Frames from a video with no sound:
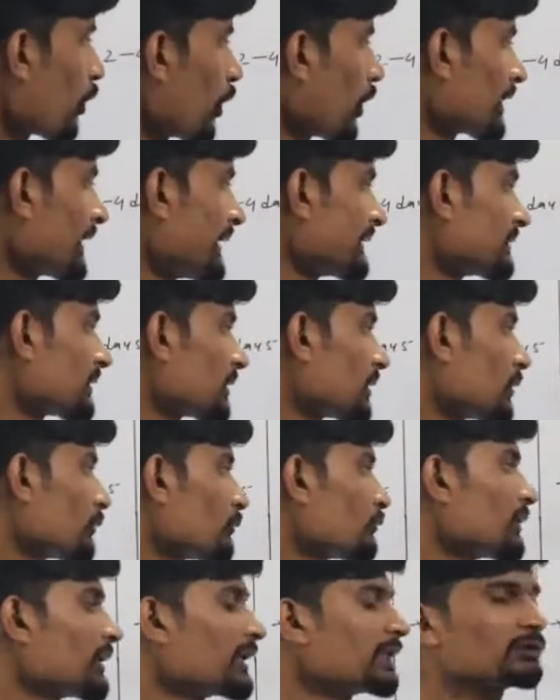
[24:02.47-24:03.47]
called as a
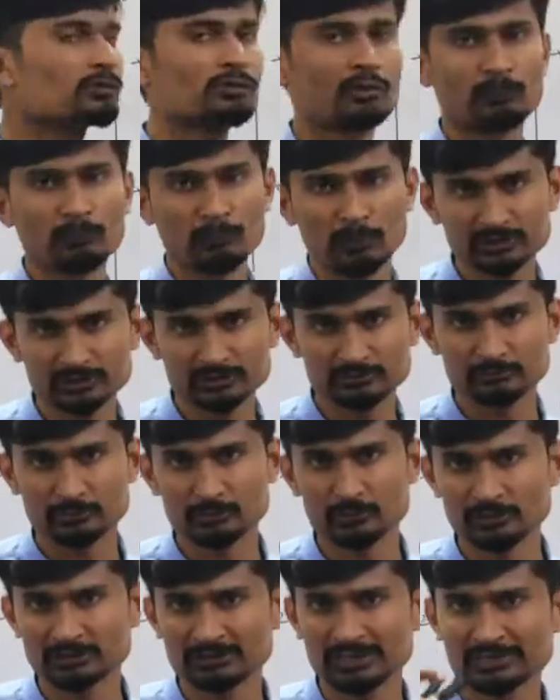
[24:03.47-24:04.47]
coronary thrombus,
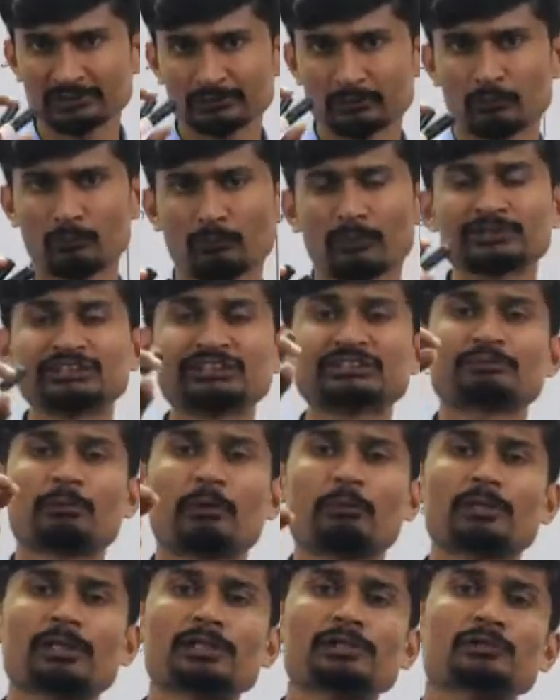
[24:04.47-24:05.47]
because that thrombus is
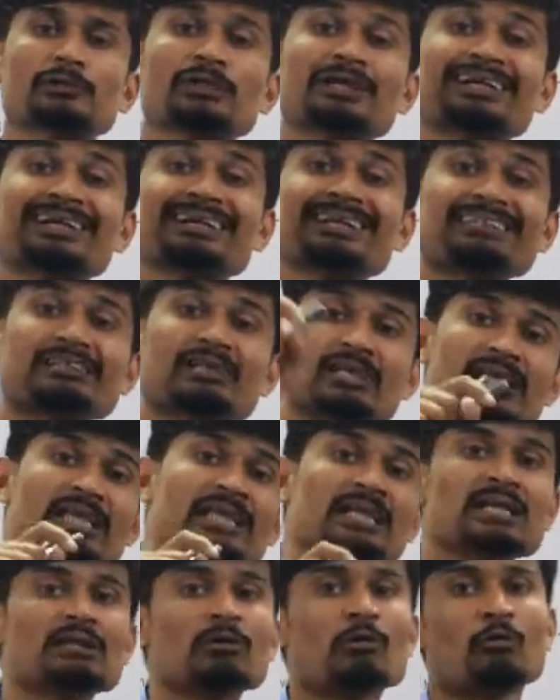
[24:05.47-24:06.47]
formed into the
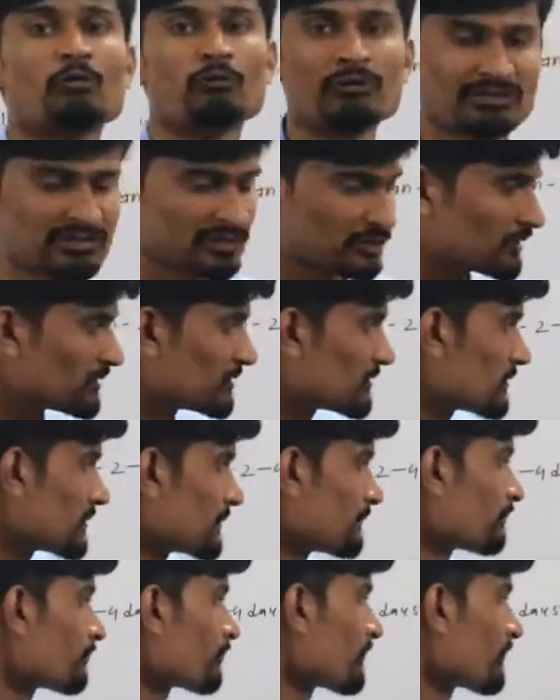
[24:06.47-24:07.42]
coronary vessels,